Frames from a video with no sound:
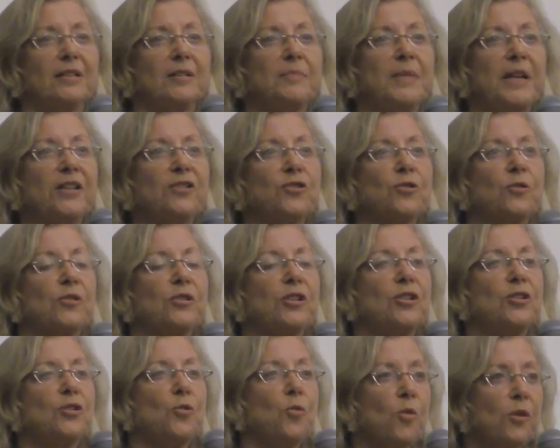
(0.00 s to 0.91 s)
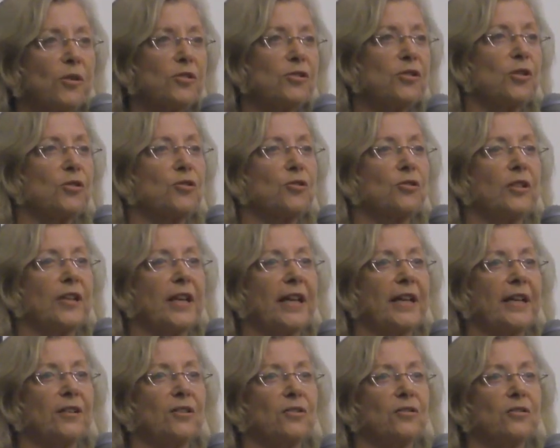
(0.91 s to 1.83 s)
Make sure that your social
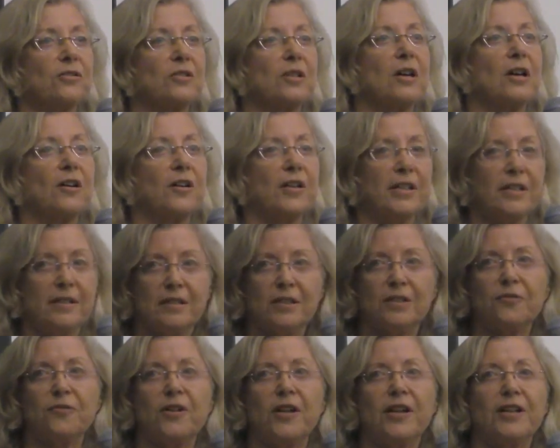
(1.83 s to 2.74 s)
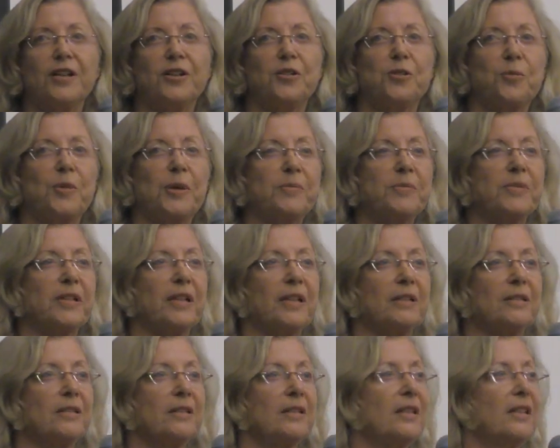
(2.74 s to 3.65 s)
handles are easy to find on your website.